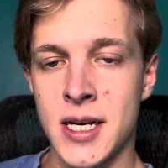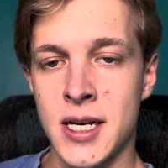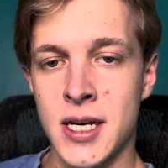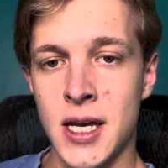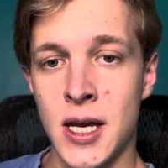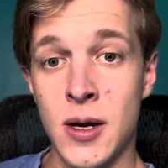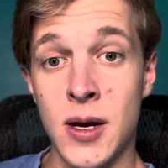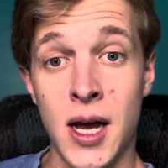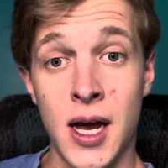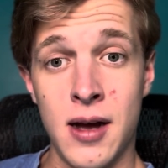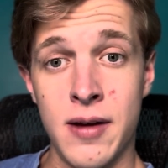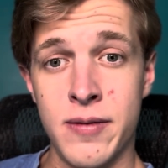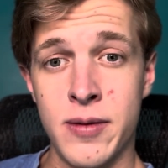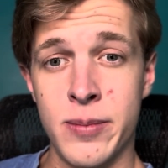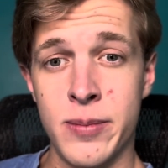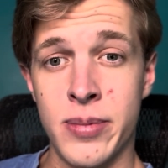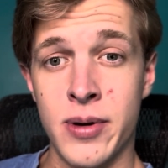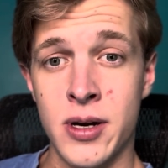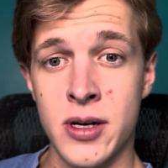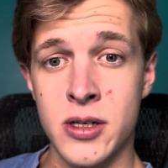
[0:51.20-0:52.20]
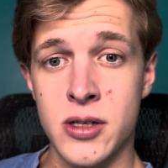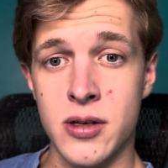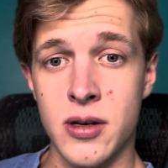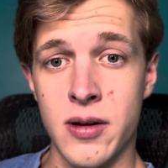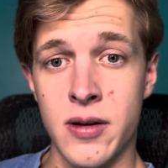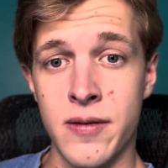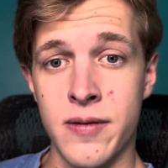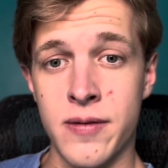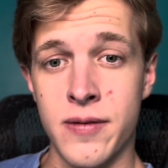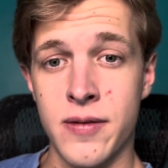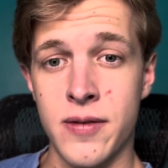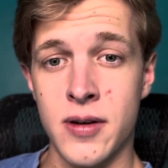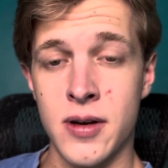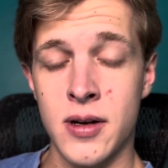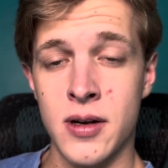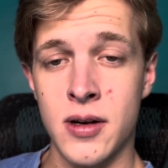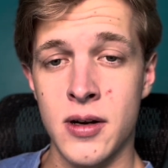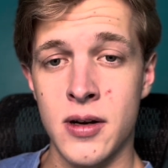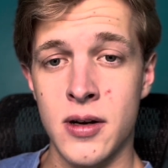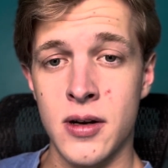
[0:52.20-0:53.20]
You have a bunch of
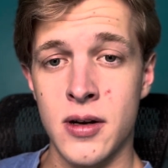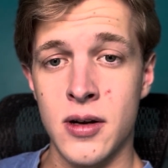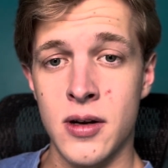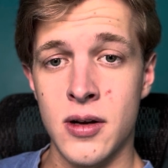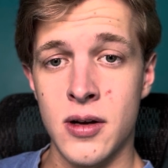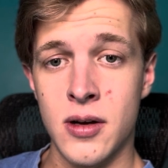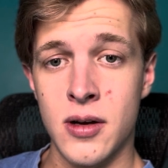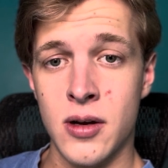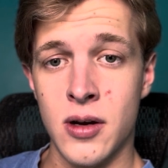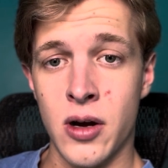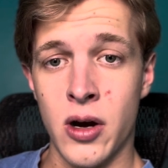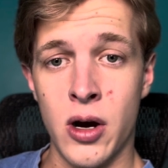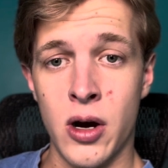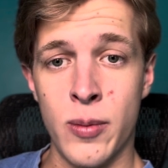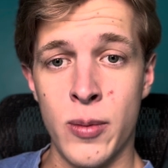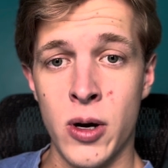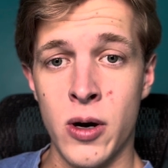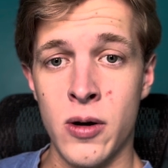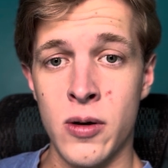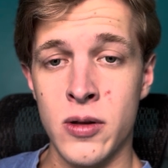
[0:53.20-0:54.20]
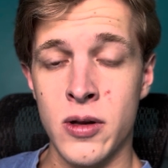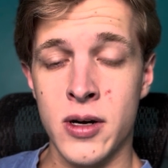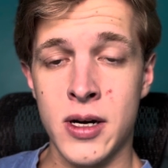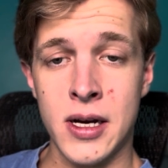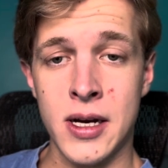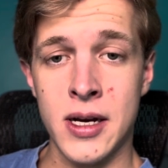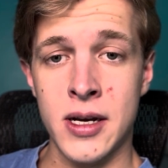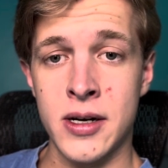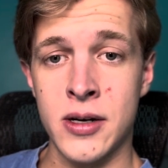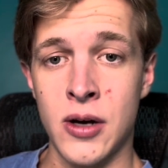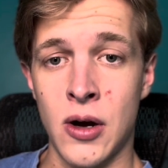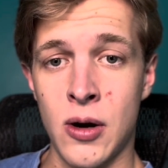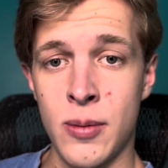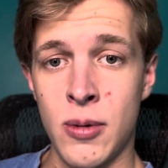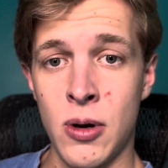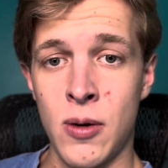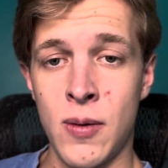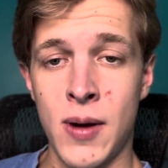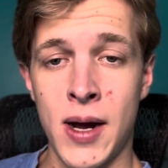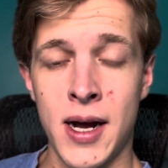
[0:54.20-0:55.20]
homo-looking,
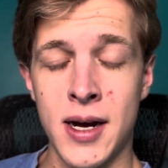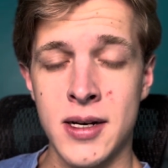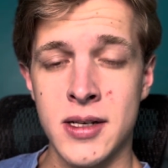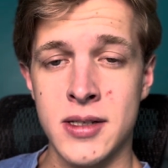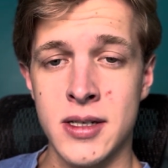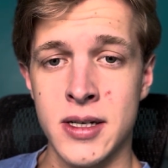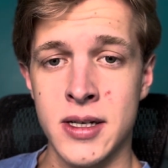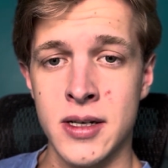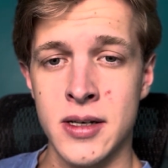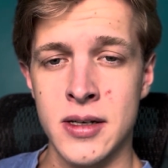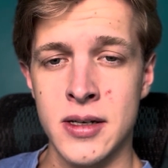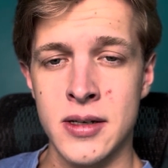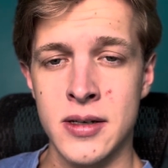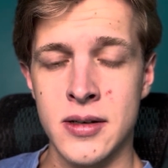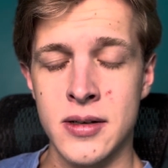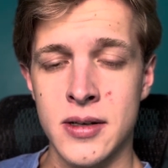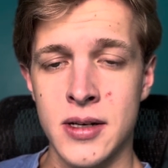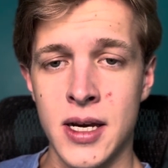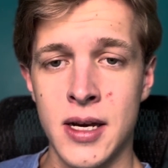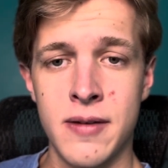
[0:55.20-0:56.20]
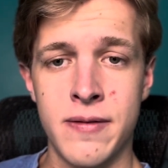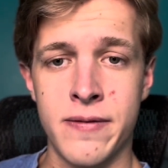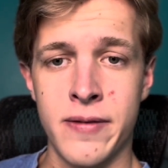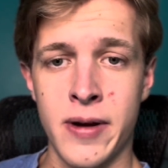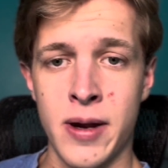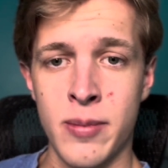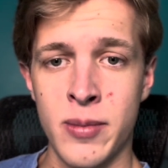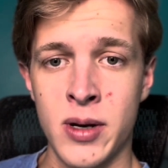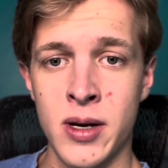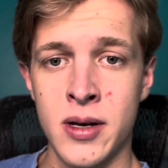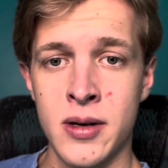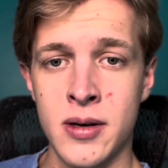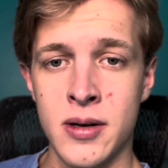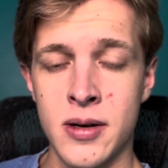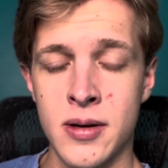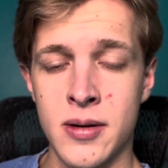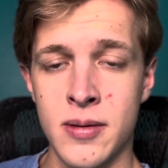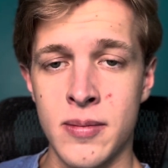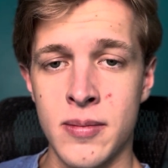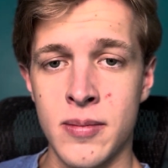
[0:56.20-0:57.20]
homo-acting, effeminate
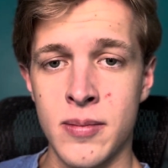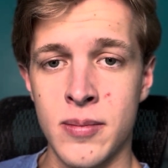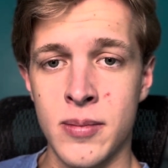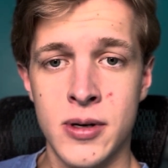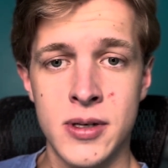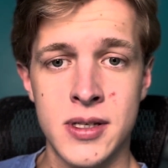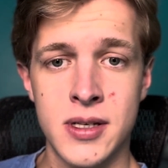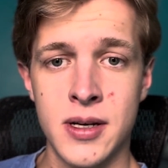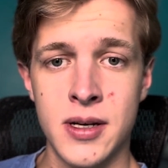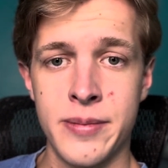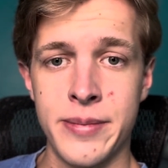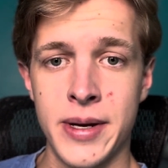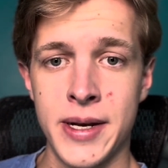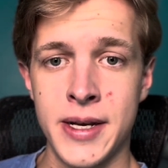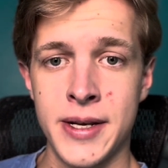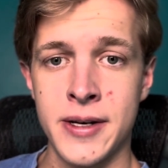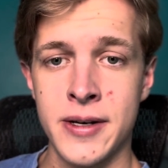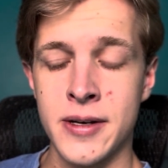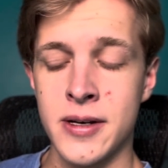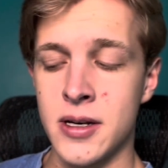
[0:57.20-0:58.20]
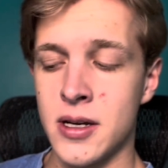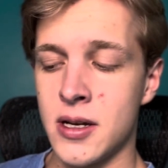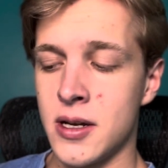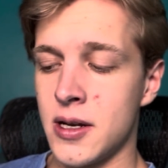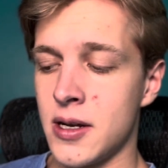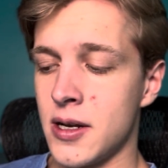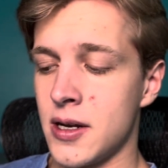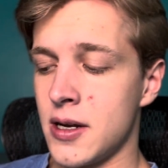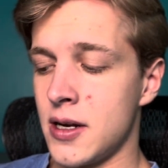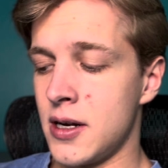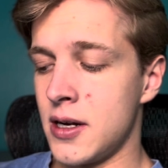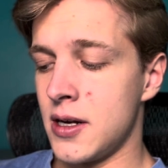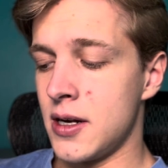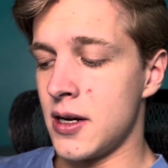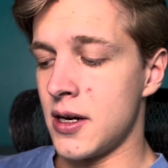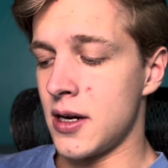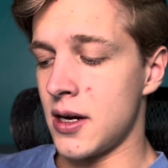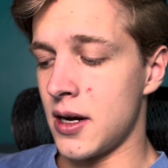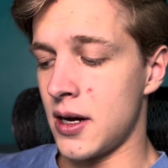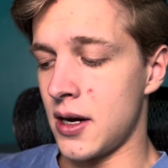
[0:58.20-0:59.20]
pussy men
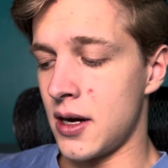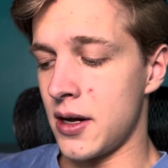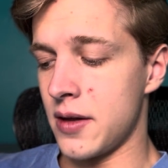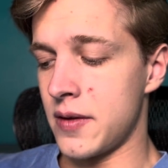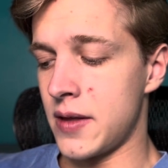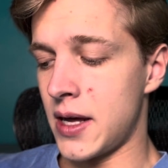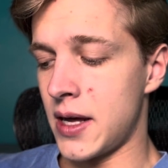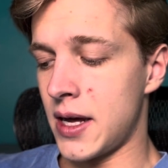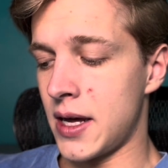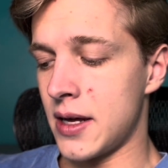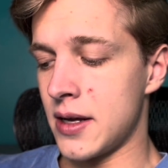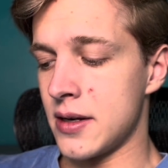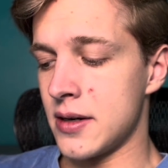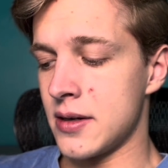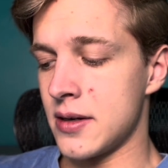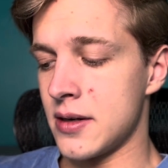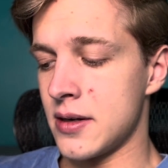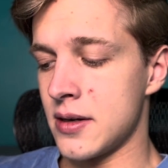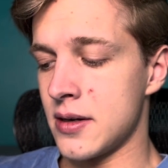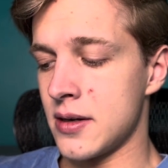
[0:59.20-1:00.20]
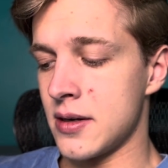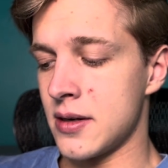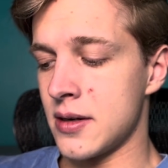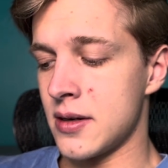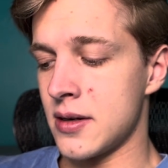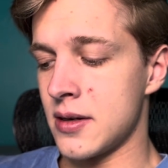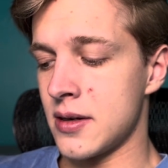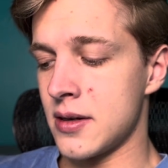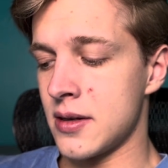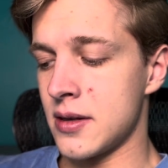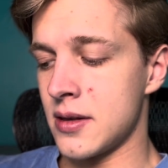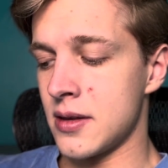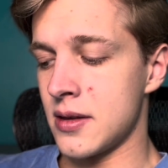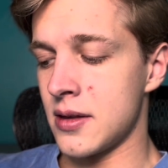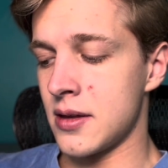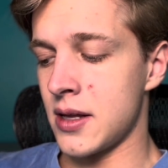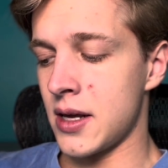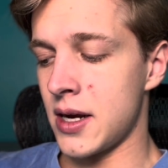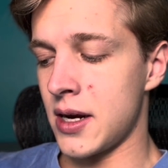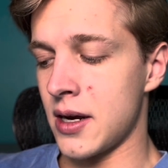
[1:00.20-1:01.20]
uh, that
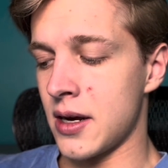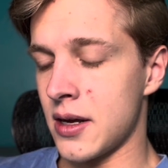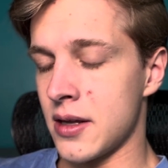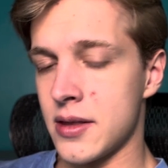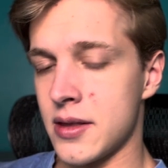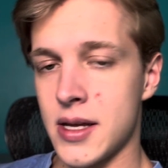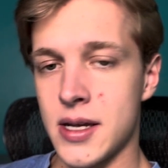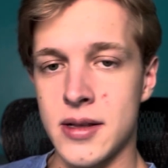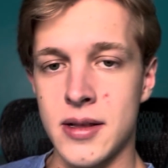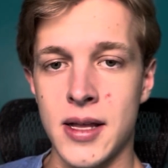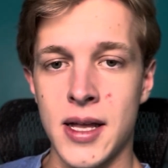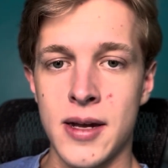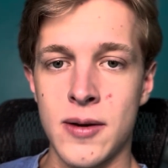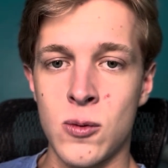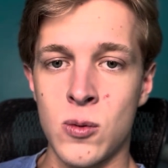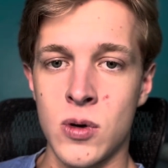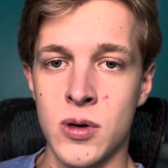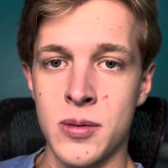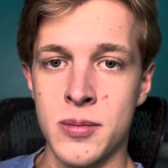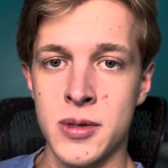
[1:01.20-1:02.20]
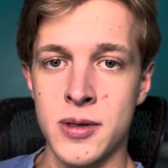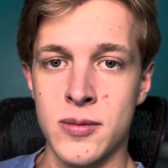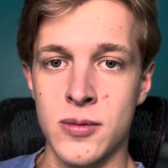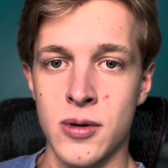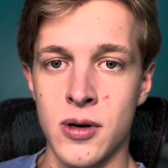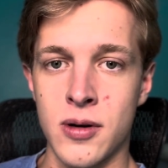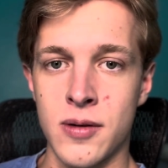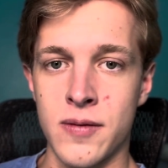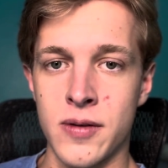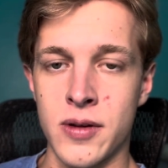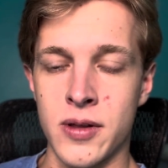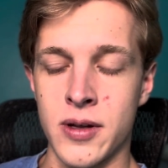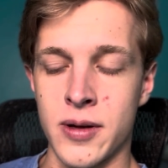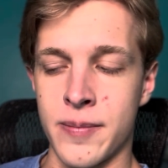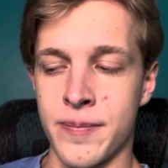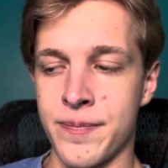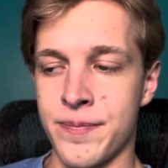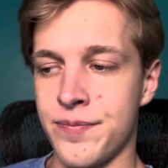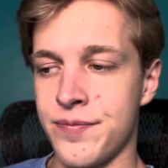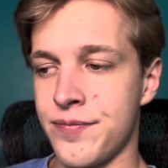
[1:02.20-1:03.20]
they uh, they let women rule over
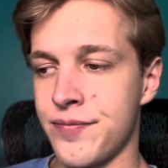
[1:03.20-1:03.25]
them.